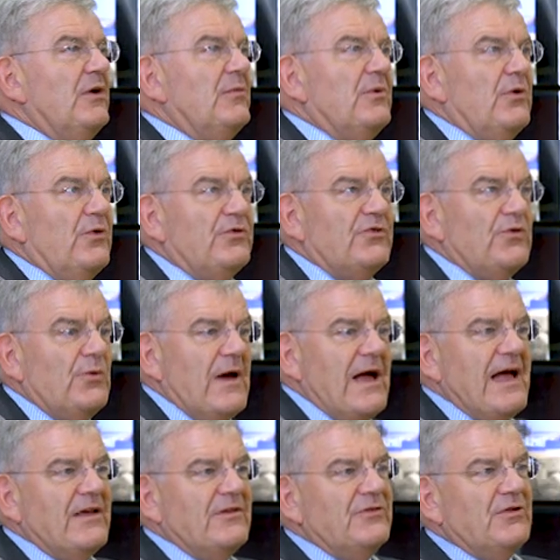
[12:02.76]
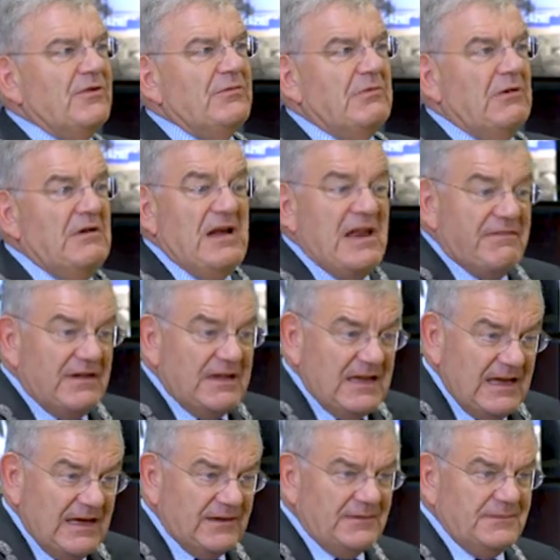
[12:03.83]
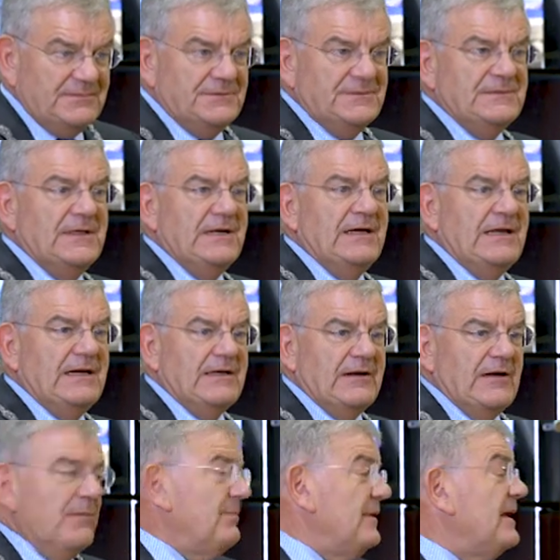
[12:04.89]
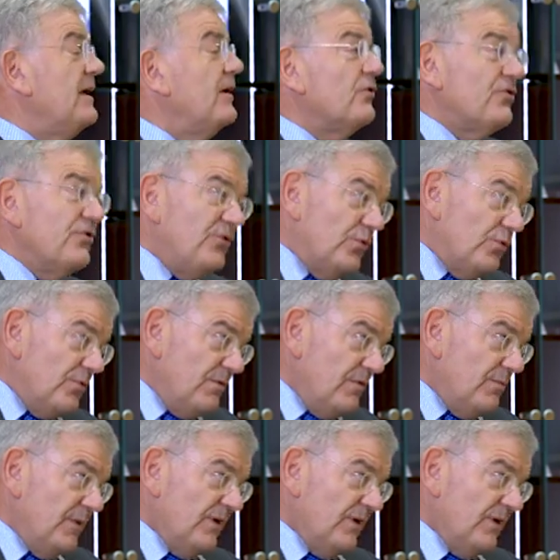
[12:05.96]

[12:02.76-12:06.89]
but also as living here, being a student,